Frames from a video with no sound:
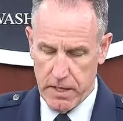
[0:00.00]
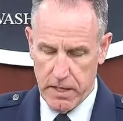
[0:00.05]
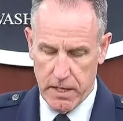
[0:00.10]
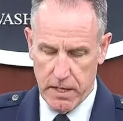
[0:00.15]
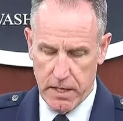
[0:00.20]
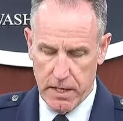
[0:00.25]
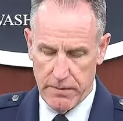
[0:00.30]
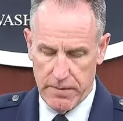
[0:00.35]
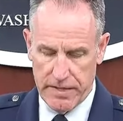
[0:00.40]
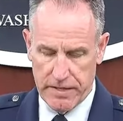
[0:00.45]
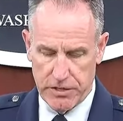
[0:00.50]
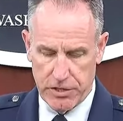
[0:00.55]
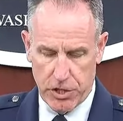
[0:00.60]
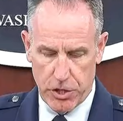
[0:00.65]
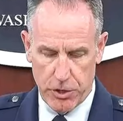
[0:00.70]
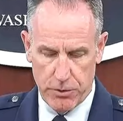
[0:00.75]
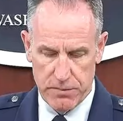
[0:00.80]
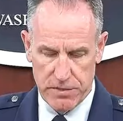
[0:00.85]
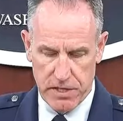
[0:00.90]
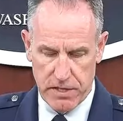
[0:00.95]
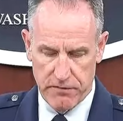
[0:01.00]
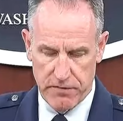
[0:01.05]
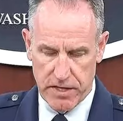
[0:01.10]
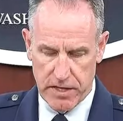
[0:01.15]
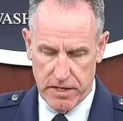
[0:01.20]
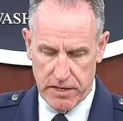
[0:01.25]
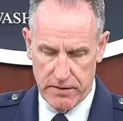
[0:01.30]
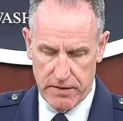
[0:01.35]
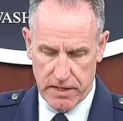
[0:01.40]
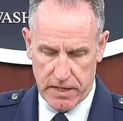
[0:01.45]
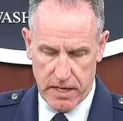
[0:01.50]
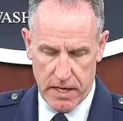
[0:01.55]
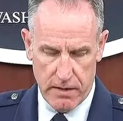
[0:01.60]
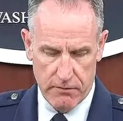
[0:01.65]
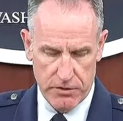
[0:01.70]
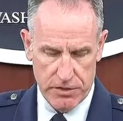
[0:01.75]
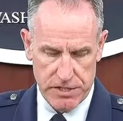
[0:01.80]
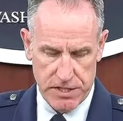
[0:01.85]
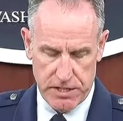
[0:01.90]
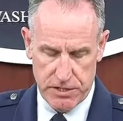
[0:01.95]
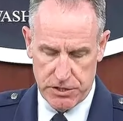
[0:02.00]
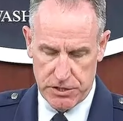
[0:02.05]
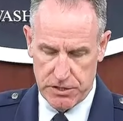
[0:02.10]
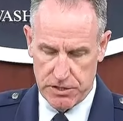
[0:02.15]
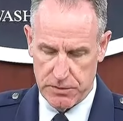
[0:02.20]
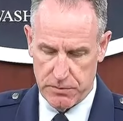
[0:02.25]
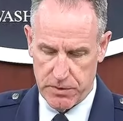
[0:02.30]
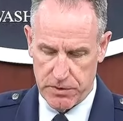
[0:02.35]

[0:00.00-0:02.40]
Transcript: Uh, in terms of the, the conversations